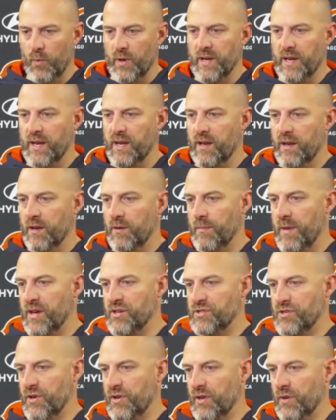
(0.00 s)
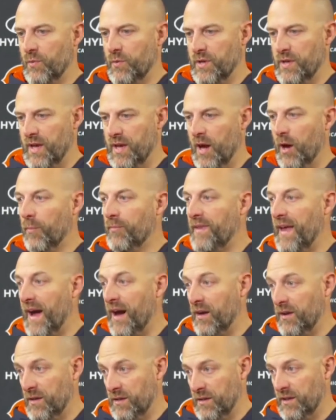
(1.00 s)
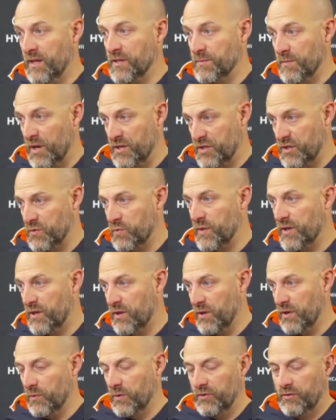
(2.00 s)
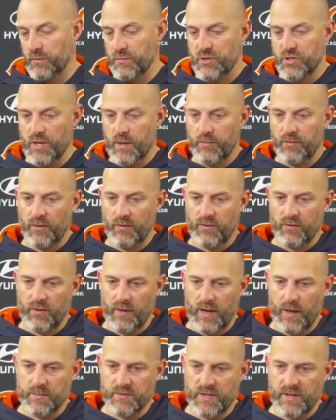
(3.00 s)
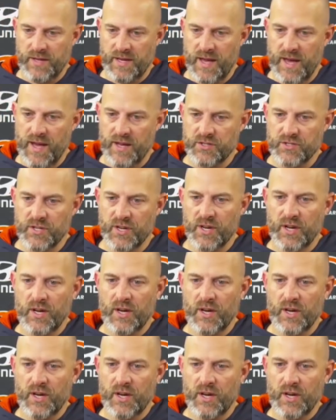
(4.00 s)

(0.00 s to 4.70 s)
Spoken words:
We needed to make sure that we helped out as much as we could with some chips and slams on the edge.